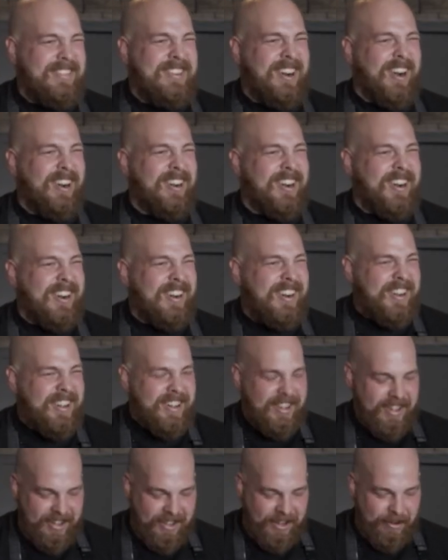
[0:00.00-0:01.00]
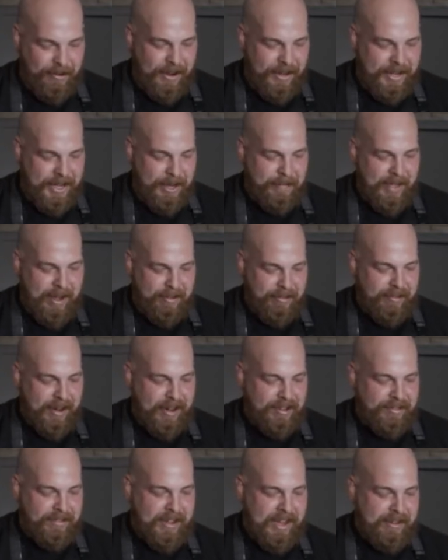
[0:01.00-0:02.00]
darker. You want to keep that
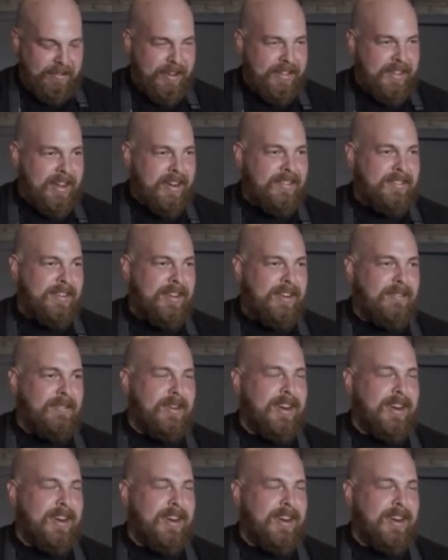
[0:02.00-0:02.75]
fresh flavor in there, so you don't